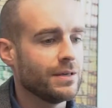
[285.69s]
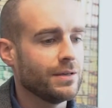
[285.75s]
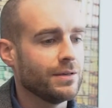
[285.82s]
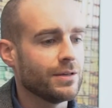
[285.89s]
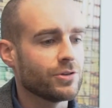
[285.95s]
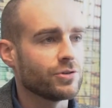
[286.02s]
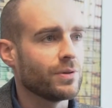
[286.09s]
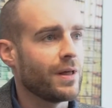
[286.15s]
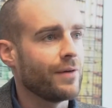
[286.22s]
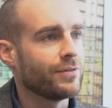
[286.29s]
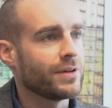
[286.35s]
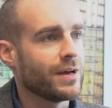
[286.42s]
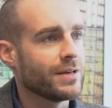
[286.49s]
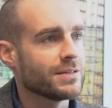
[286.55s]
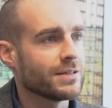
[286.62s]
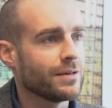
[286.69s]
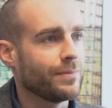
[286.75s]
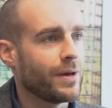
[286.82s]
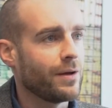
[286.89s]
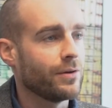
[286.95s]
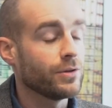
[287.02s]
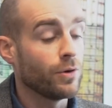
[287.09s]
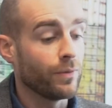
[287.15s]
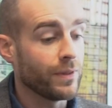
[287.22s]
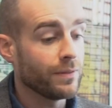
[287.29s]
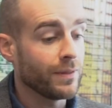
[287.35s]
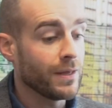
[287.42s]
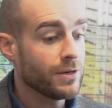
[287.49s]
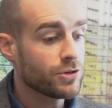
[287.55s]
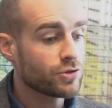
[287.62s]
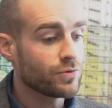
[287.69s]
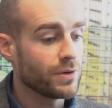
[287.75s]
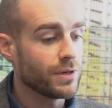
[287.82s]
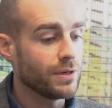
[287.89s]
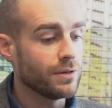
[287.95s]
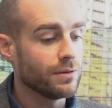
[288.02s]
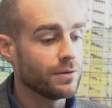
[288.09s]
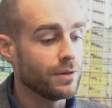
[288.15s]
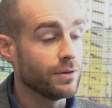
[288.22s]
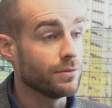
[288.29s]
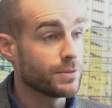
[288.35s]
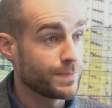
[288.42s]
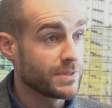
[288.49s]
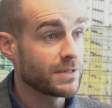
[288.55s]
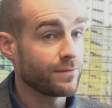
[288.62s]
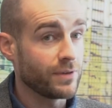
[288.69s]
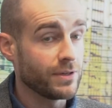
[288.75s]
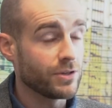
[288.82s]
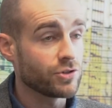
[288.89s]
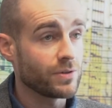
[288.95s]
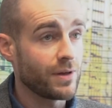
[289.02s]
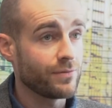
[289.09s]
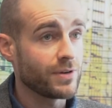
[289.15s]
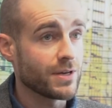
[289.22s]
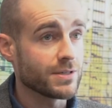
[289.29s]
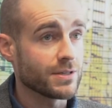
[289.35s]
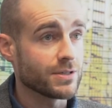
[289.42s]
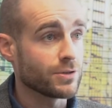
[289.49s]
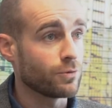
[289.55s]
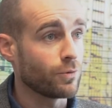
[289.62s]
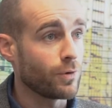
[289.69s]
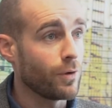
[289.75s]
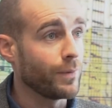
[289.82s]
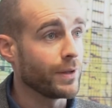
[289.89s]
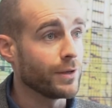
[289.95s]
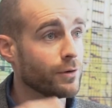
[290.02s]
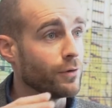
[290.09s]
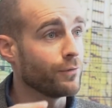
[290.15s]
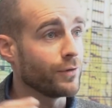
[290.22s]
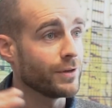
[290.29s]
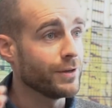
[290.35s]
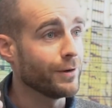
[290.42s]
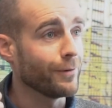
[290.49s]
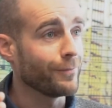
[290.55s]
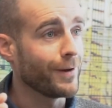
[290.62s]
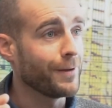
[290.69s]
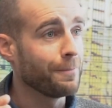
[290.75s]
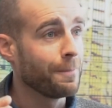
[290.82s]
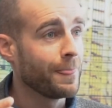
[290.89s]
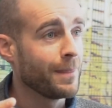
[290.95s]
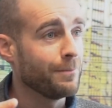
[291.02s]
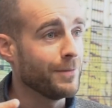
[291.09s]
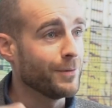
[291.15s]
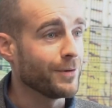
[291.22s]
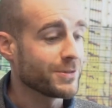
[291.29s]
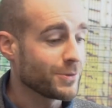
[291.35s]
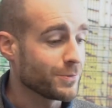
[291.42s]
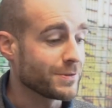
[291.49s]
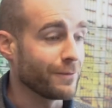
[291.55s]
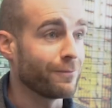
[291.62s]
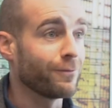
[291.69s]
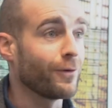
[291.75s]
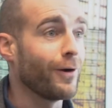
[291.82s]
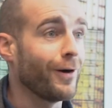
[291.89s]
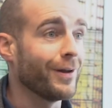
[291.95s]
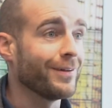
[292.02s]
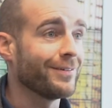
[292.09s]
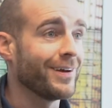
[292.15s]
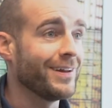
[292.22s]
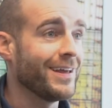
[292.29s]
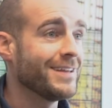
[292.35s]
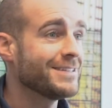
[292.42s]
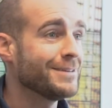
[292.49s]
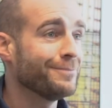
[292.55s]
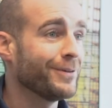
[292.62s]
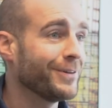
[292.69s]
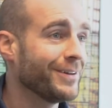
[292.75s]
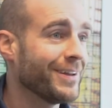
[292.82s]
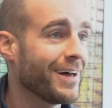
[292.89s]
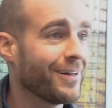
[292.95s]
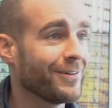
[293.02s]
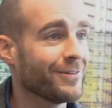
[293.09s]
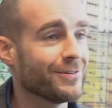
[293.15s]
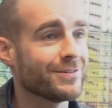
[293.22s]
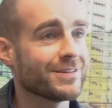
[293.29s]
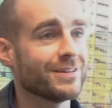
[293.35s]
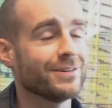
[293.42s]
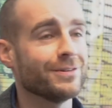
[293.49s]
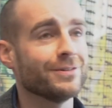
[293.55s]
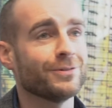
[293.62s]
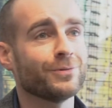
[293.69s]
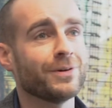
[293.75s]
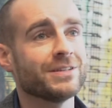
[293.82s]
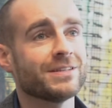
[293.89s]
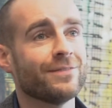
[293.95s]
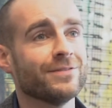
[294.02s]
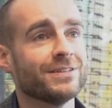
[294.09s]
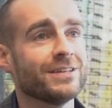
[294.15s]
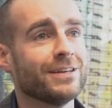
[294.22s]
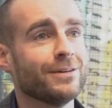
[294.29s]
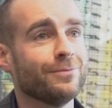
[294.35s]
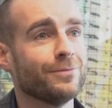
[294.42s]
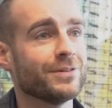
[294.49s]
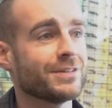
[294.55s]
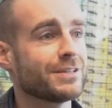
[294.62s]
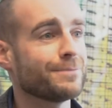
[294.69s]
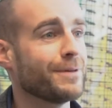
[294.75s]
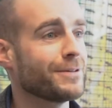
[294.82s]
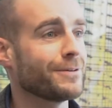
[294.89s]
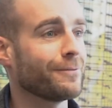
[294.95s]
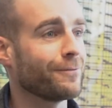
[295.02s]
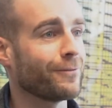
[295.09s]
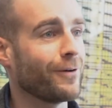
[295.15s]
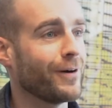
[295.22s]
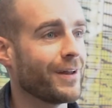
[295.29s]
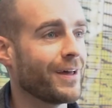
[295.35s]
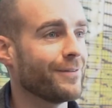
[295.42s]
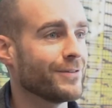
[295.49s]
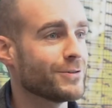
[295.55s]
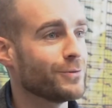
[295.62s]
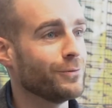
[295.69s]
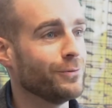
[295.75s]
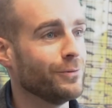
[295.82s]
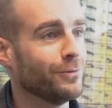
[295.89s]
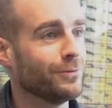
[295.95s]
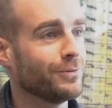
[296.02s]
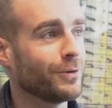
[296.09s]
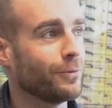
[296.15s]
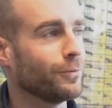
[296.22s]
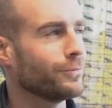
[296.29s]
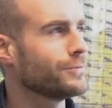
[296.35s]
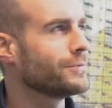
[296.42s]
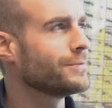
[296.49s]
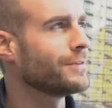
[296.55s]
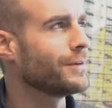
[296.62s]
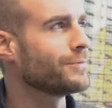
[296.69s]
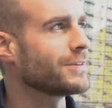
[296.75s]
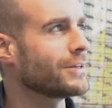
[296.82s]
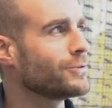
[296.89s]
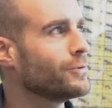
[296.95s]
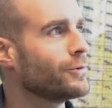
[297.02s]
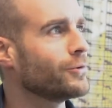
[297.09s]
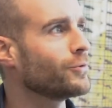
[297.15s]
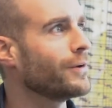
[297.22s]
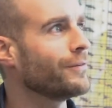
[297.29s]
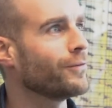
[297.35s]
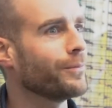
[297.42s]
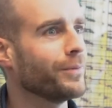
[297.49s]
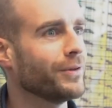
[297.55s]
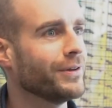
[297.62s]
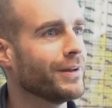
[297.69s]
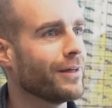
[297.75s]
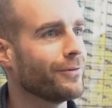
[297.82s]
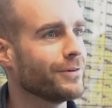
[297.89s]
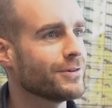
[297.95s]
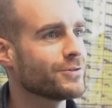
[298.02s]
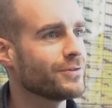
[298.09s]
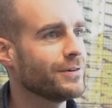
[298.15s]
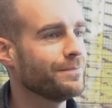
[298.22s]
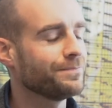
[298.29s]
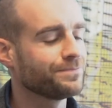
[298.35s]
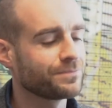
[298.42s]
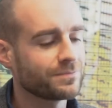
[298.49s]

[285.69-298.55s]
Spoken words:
in digital advertising about, the industry, and specifically in digital advertising, is growing year over year, right? Meanwhile, so is the fraud, right? $18 billion in 2017 was spent on fraud out of a total, I think it was like $224 billion industry.